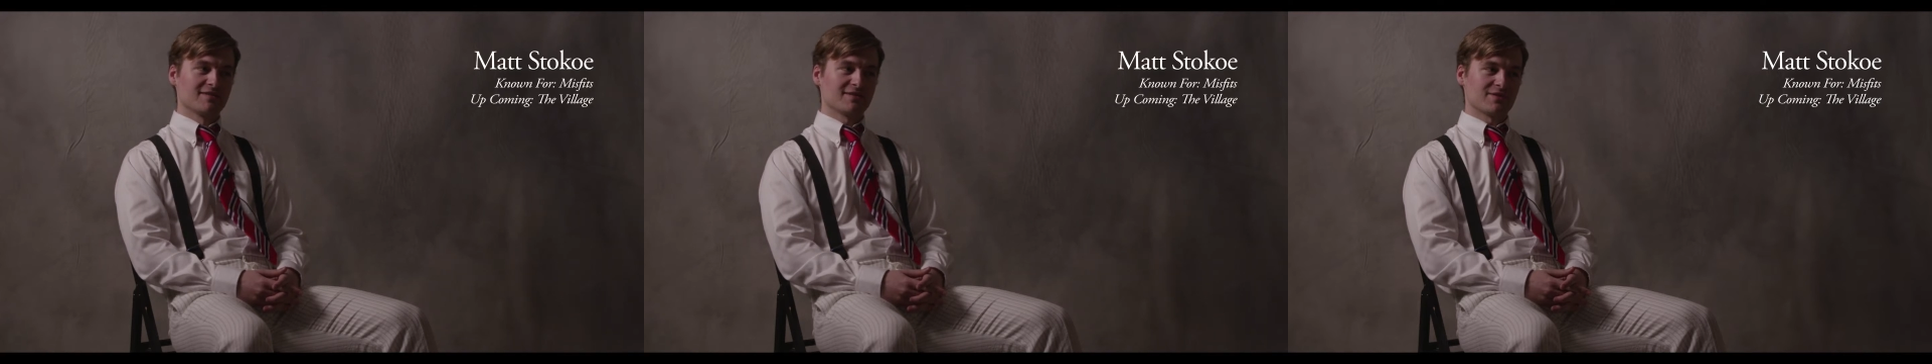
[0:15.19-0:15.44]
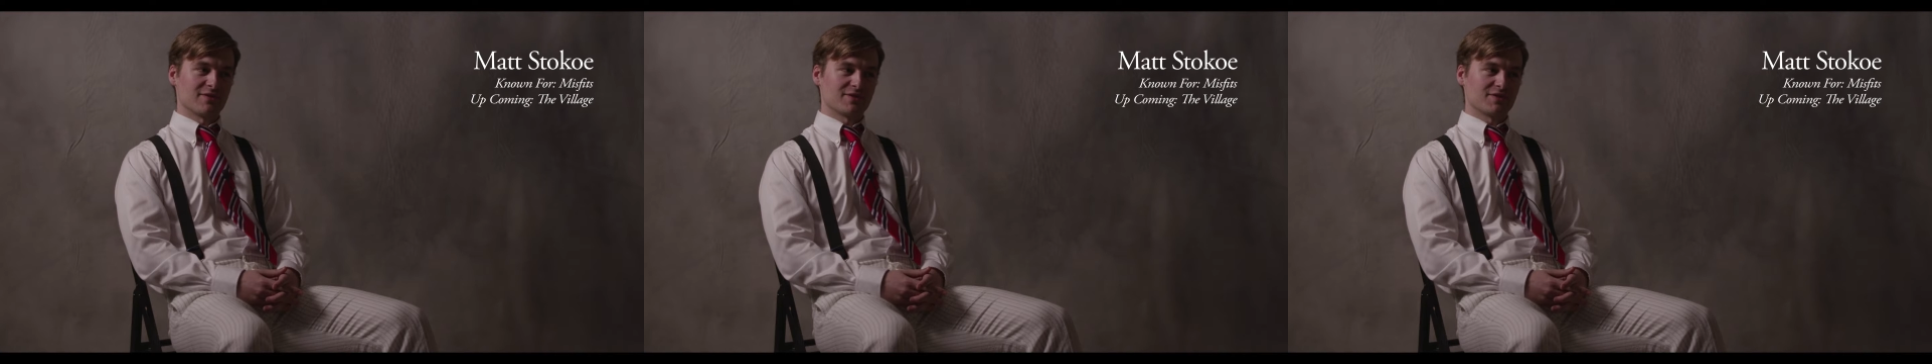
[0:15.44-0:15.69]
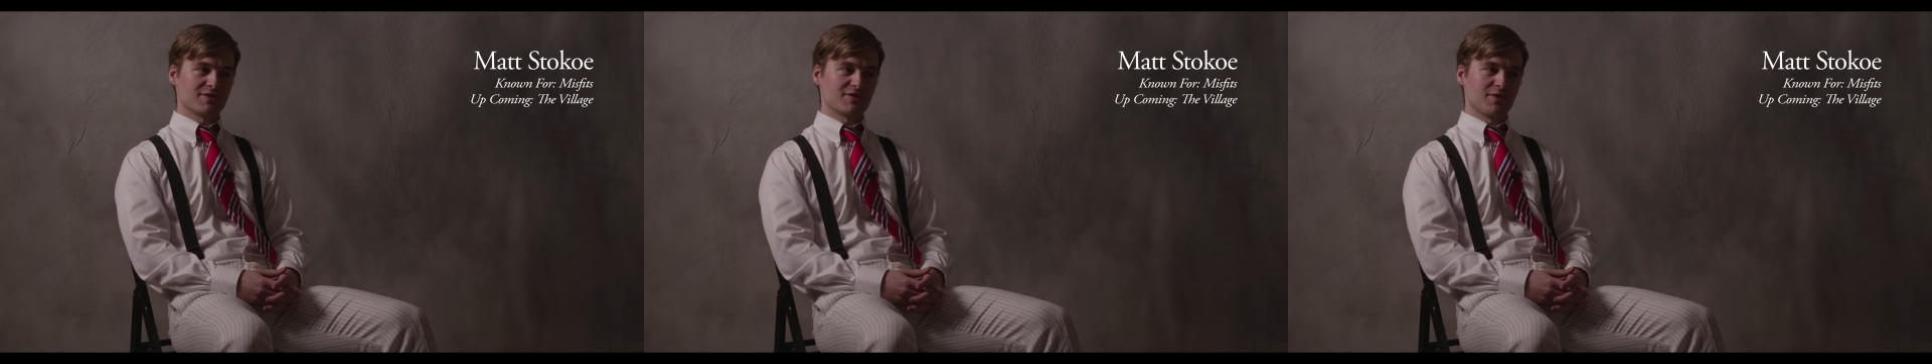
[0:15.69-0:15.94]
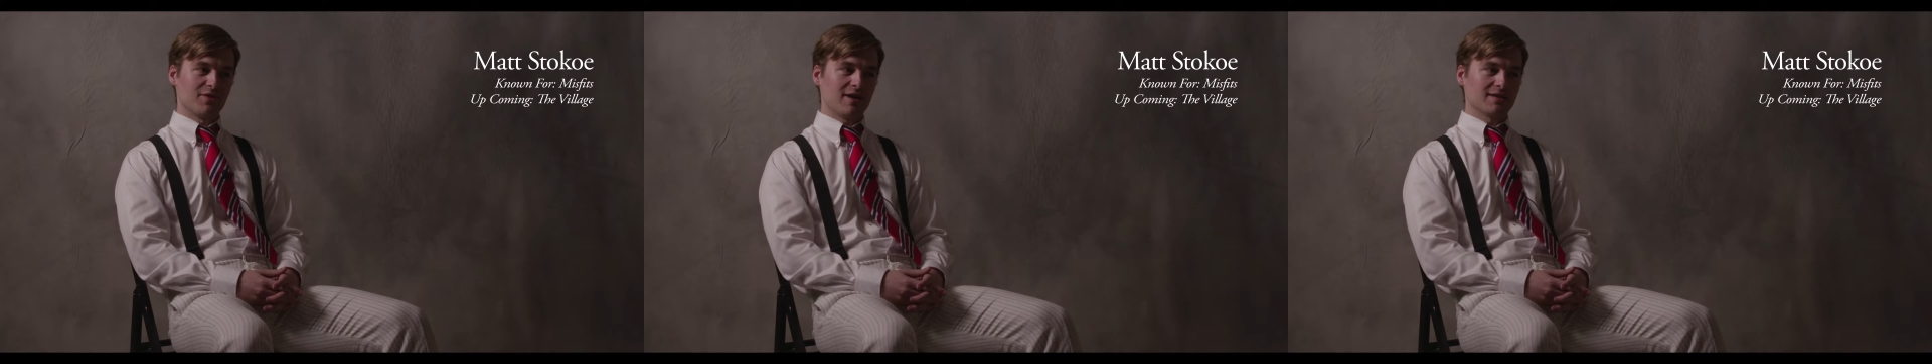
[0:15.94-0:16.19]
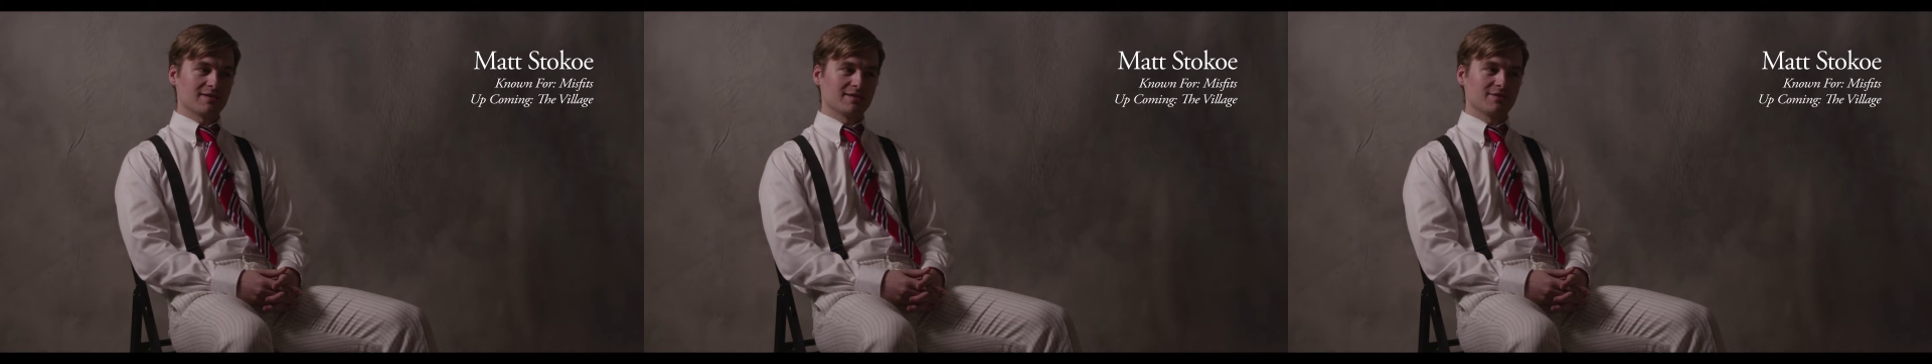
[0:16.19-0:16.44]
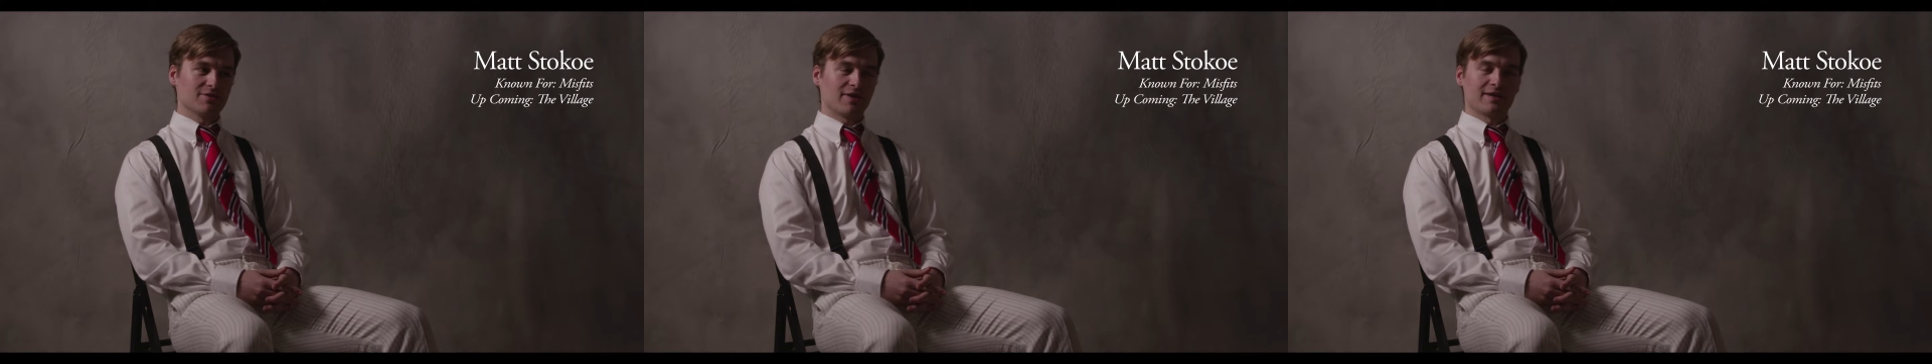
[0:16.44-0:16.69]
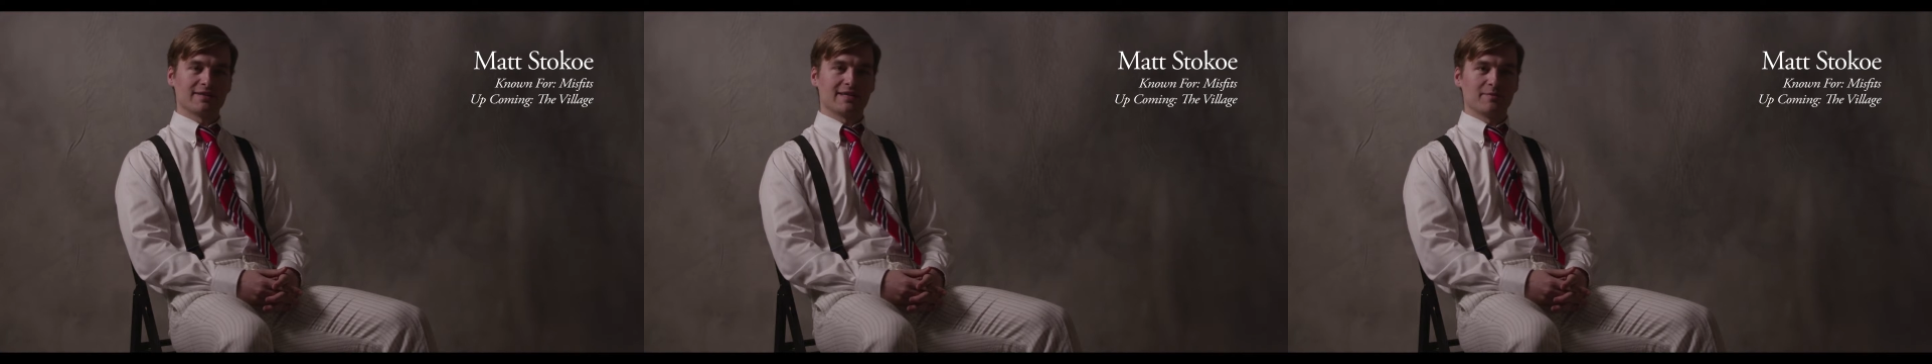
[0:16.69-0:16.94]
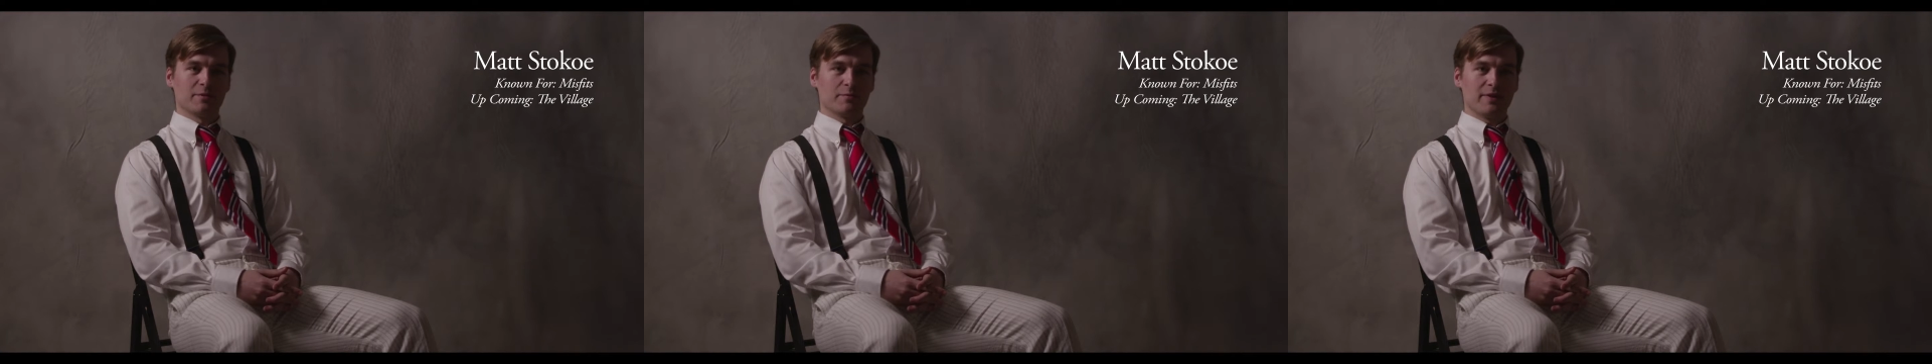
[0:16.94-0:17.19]
so I just thought I'd try and
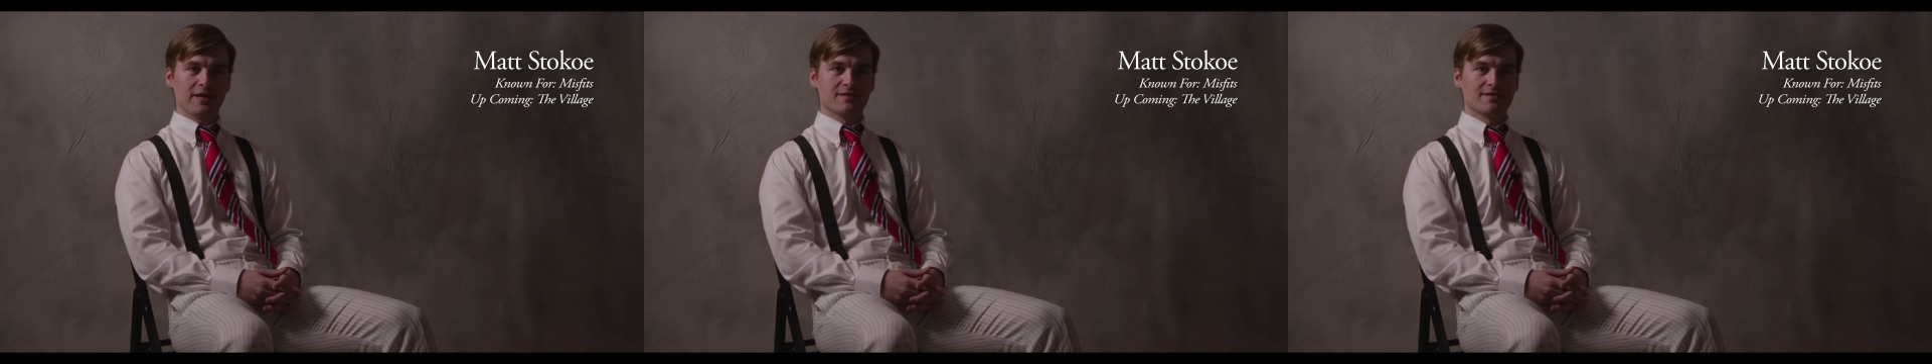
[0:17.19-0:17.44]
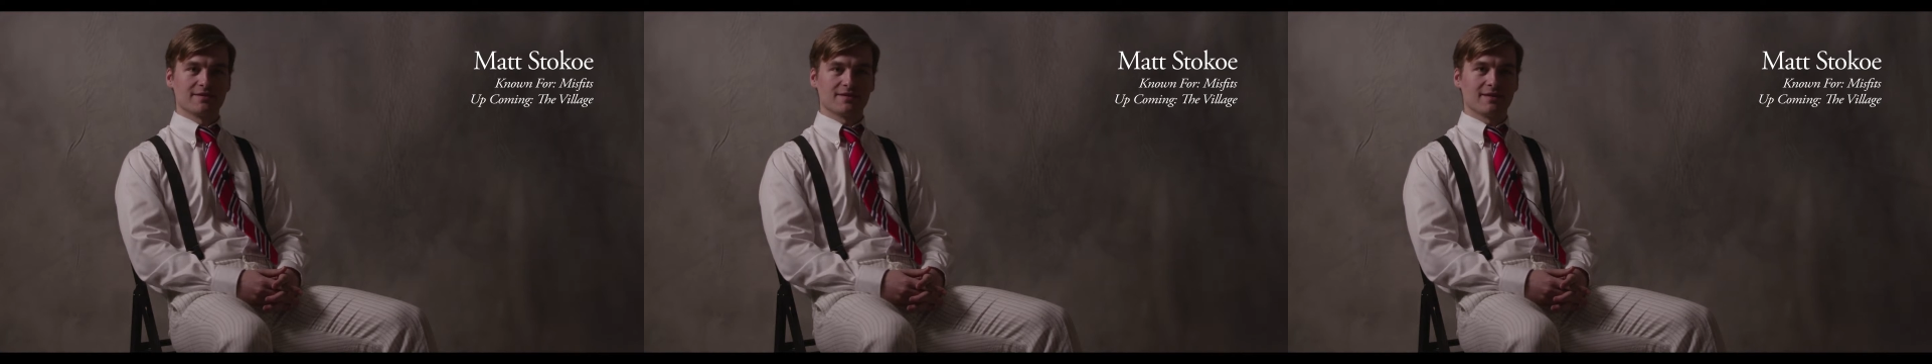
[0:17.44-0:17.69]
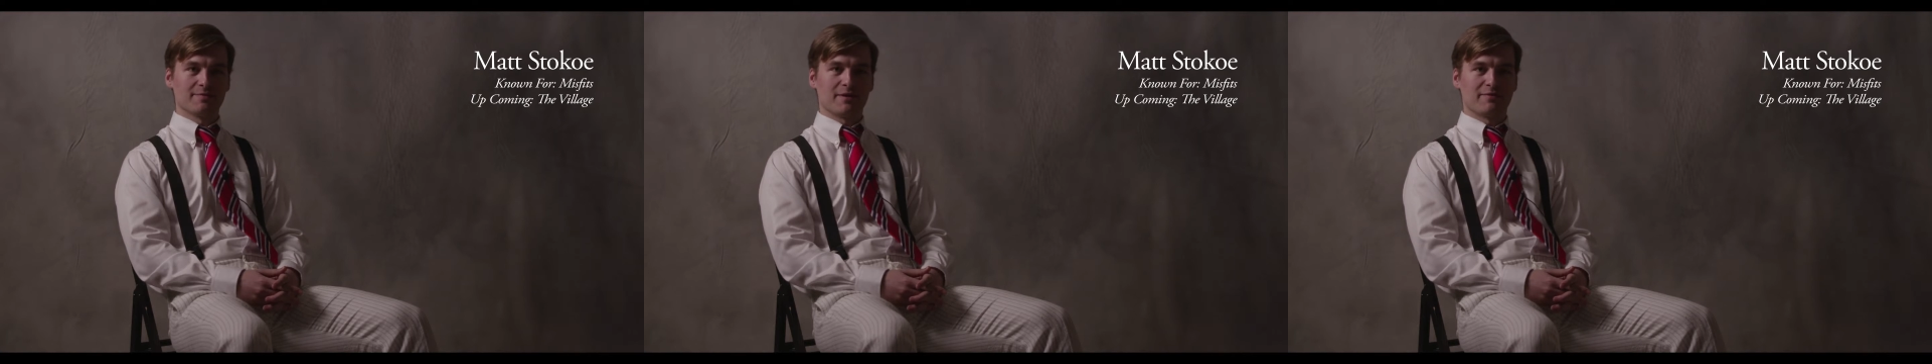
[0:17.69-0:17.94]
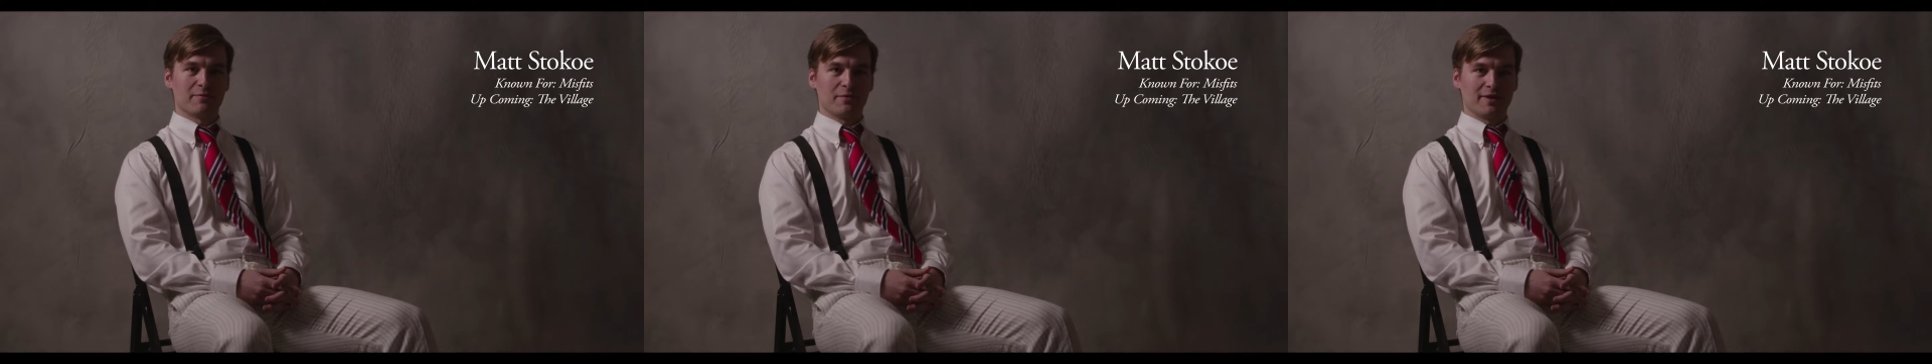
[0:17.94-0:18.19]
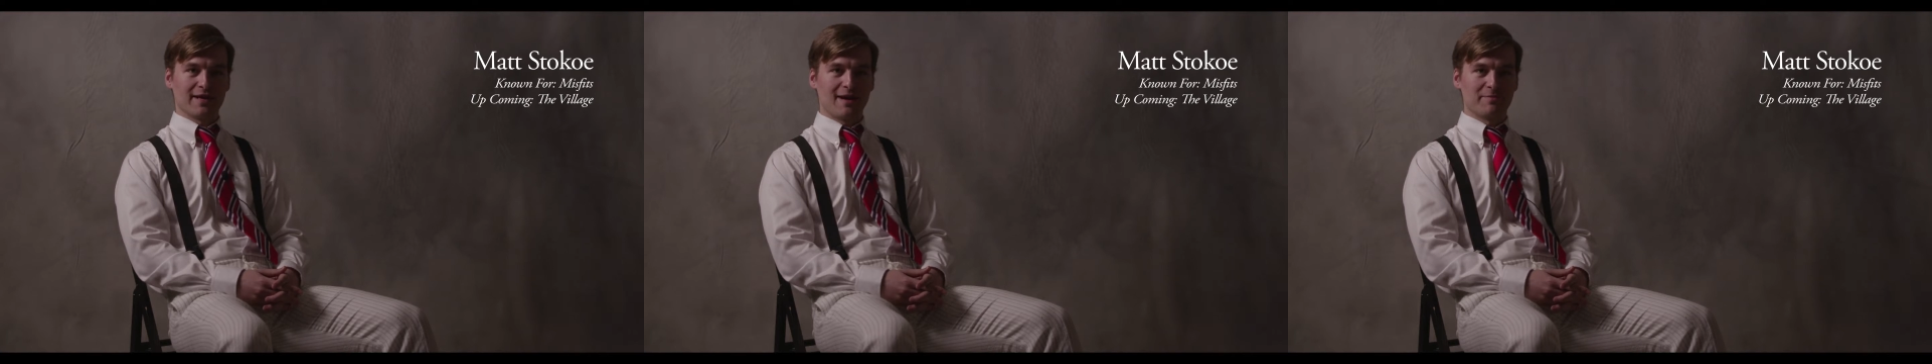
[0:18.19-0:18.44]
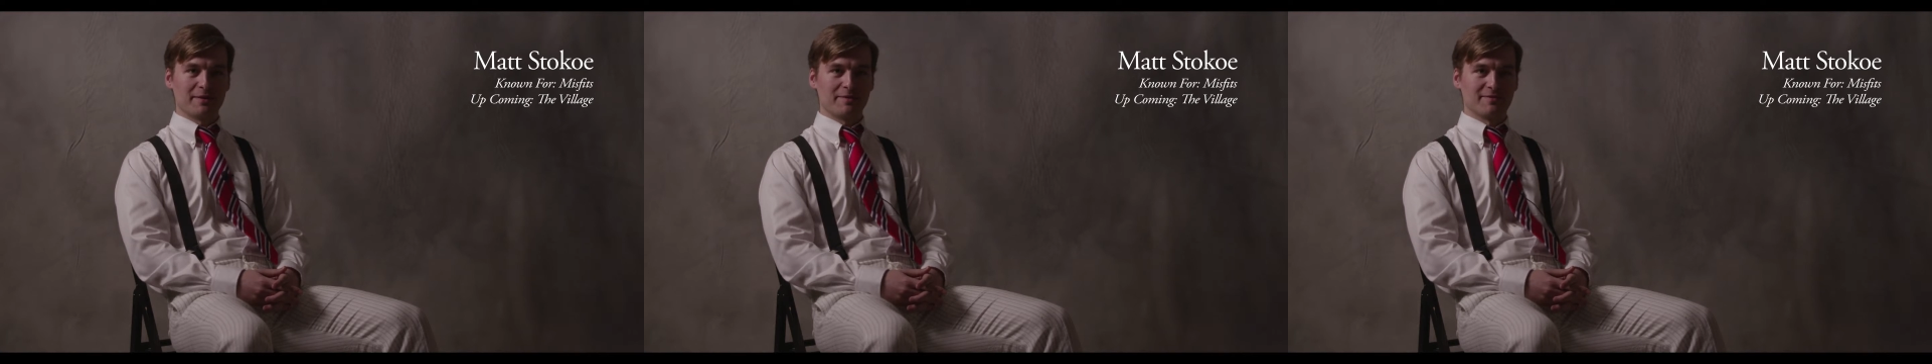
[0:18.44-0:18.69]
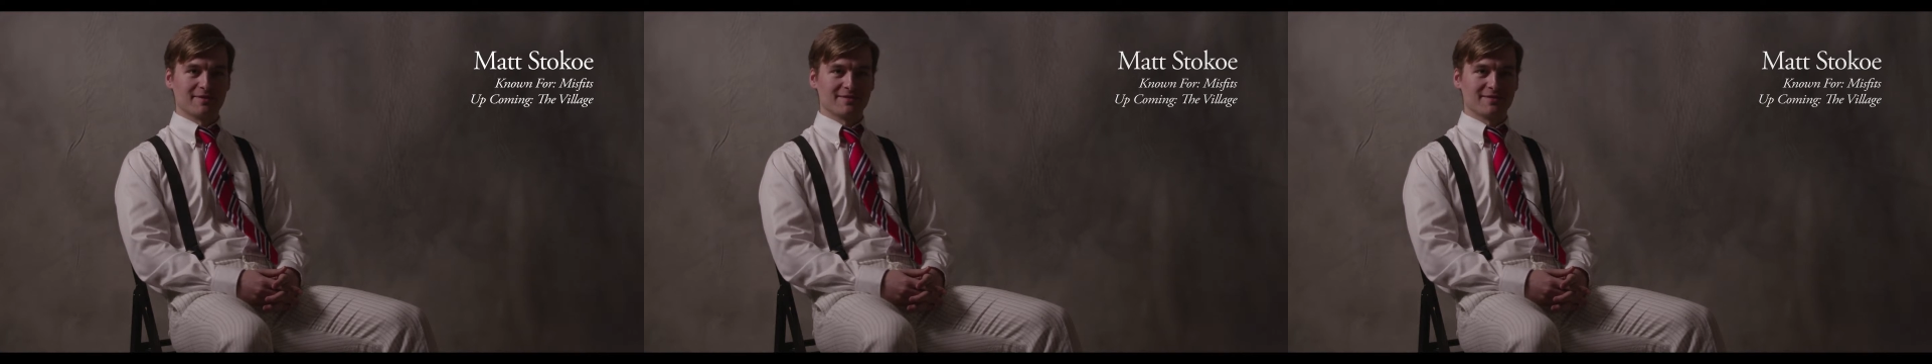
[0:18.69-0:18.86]
keep the peace and keep everybody happy